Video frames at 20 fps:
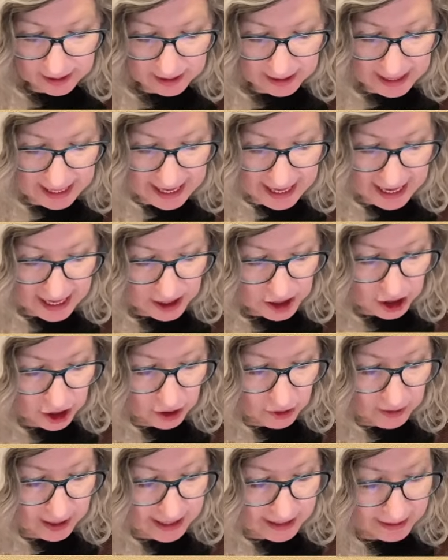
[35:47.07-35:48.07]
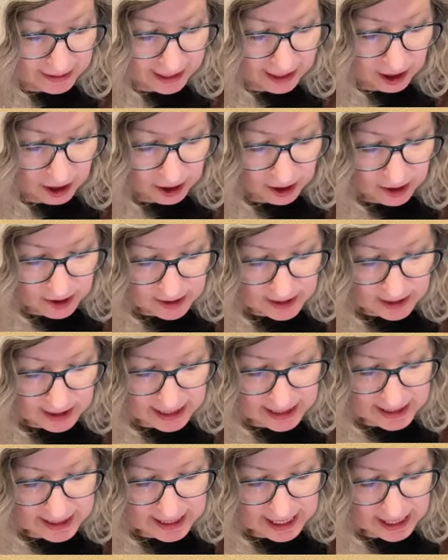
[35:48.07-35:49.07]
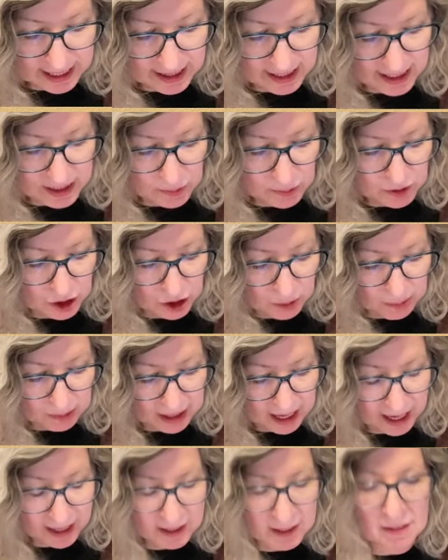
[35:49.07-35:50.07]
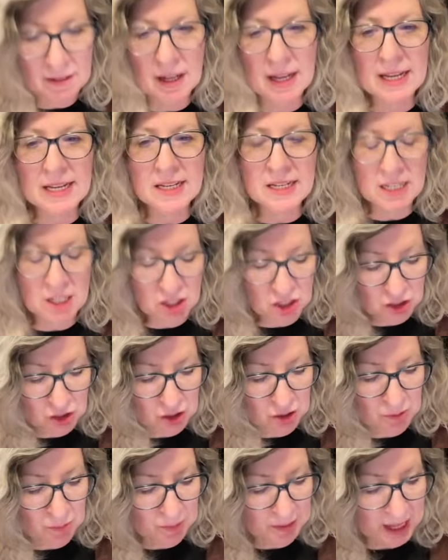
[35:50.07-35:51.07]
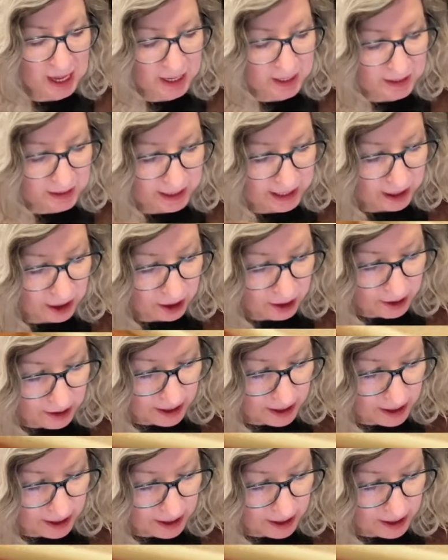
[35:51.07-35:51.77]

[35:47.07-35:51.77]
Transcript: and your gray layer, let's say this was your initial black layer,